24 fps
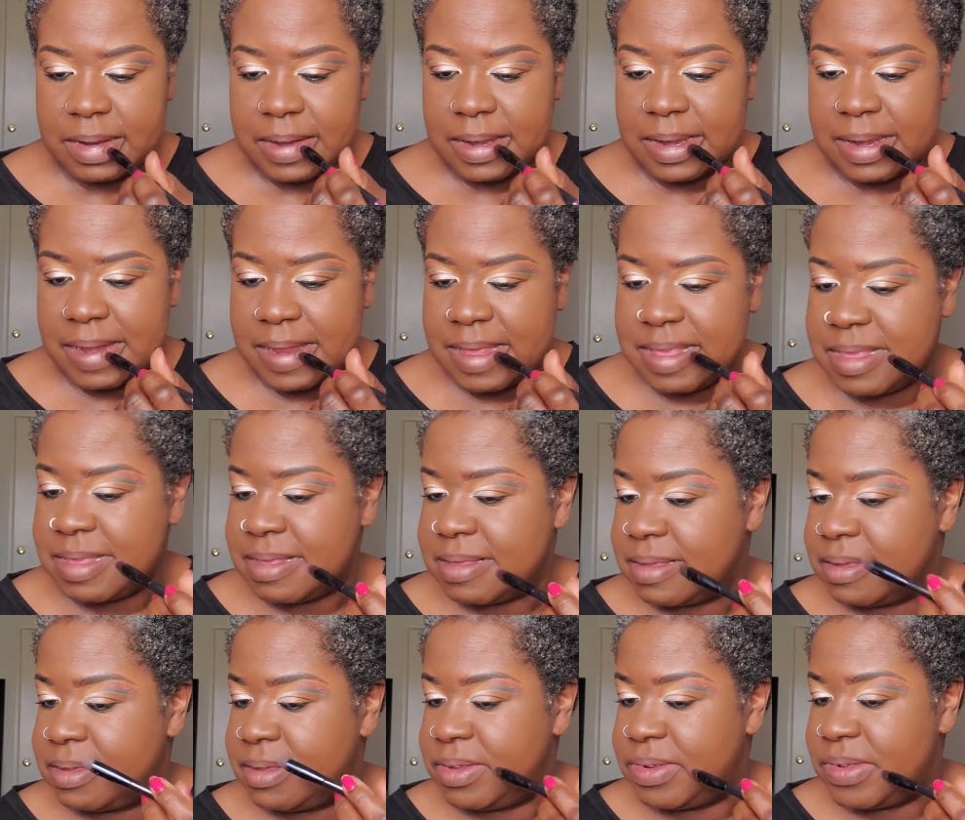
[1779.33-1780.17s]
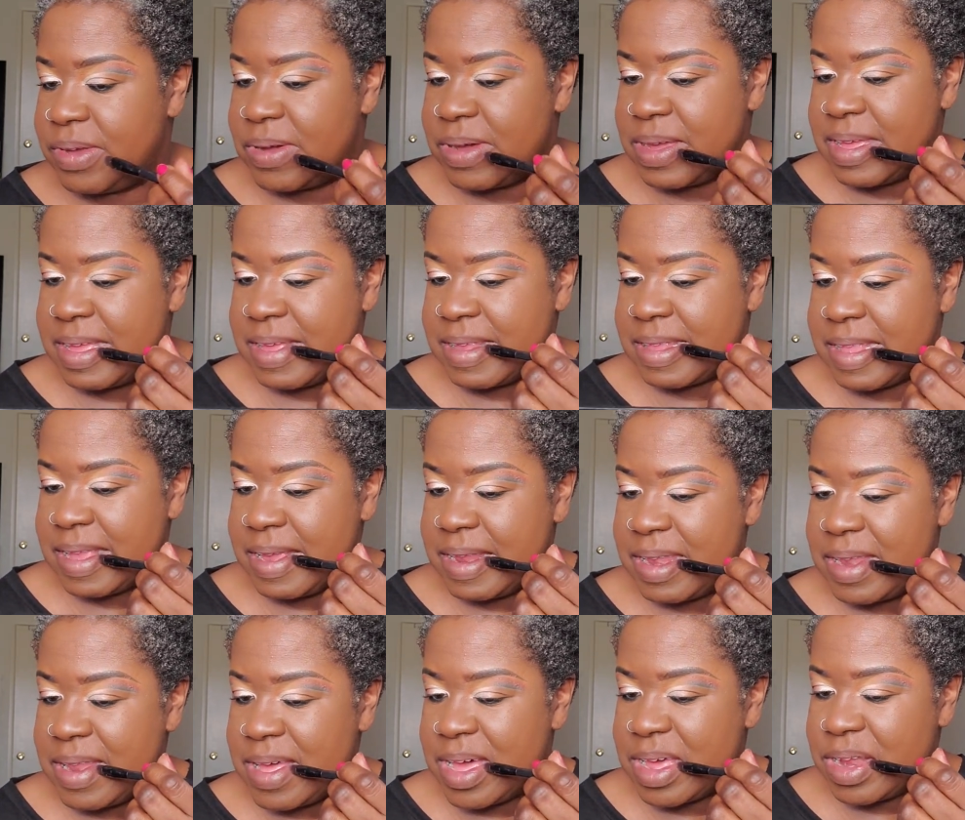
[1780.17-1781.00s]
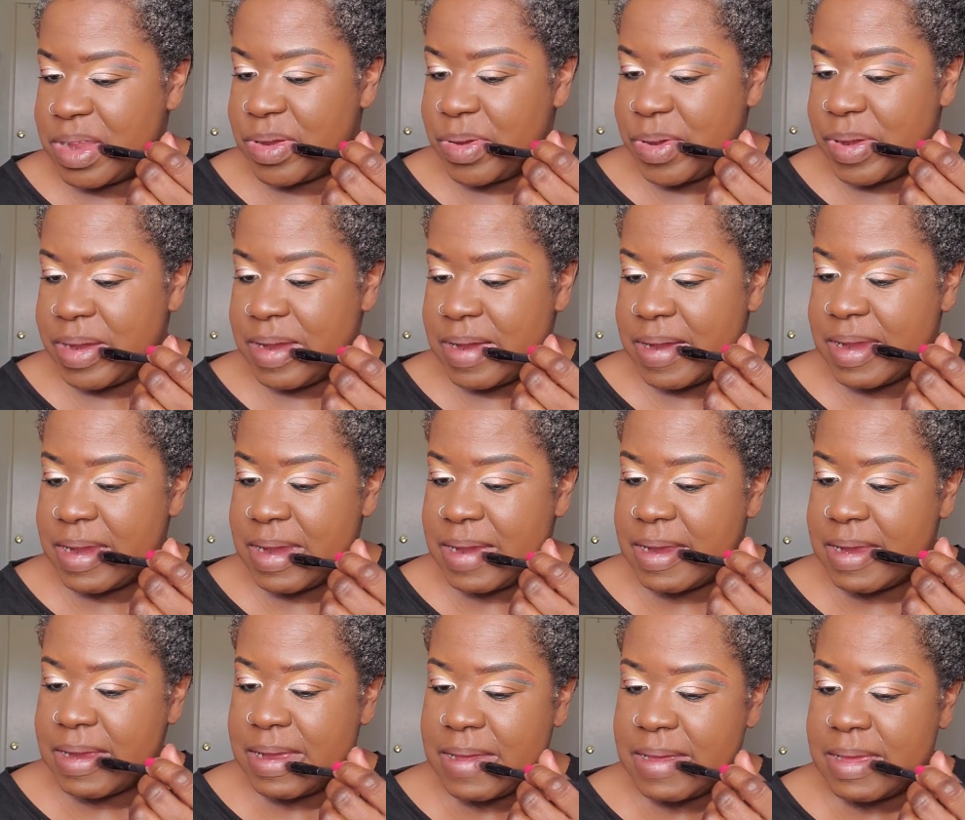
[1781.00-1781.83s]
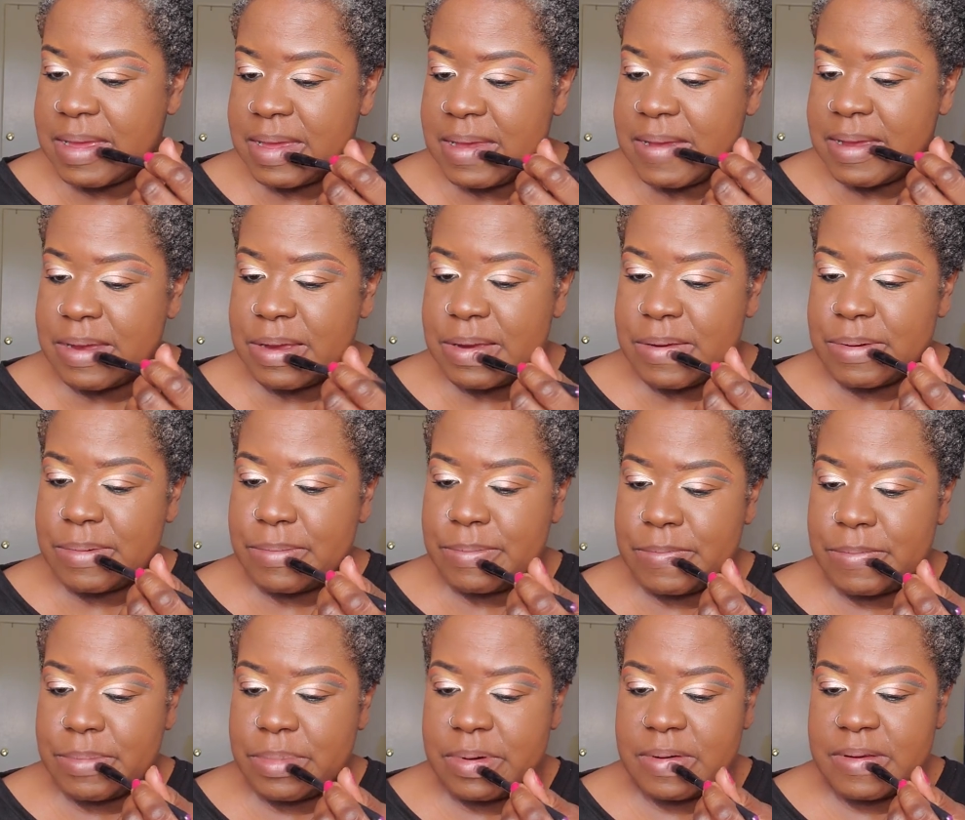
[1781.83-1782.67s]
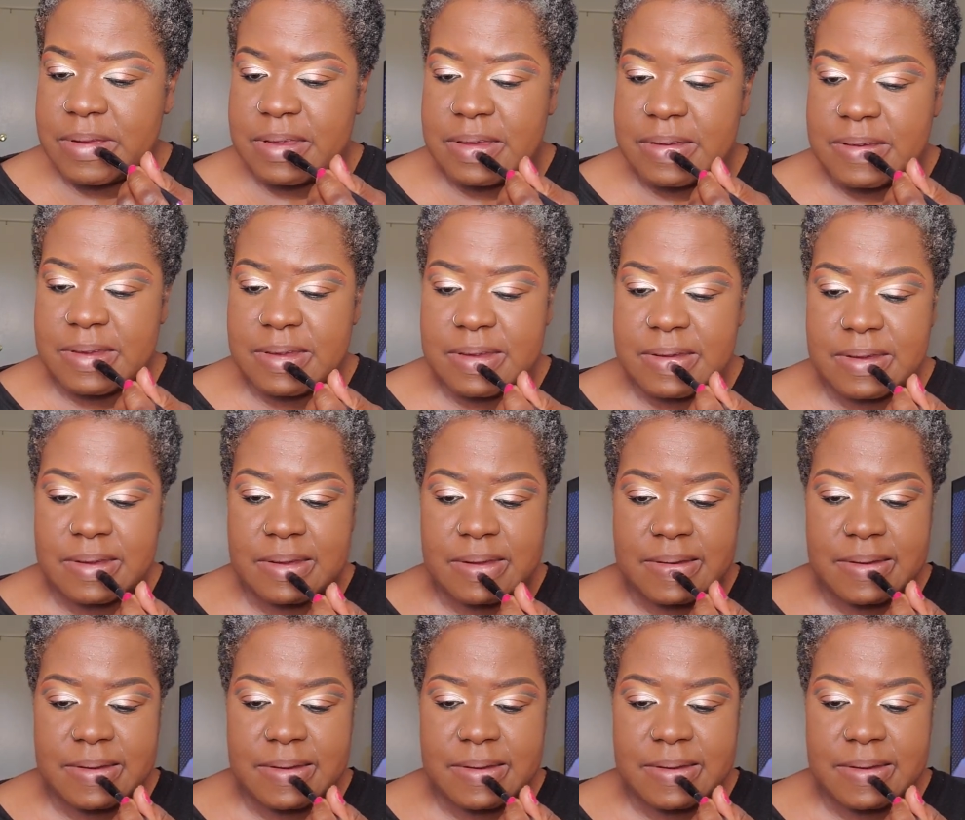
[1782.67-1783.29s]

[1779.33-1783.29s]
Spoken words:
This is a good old Estee Lauder brush.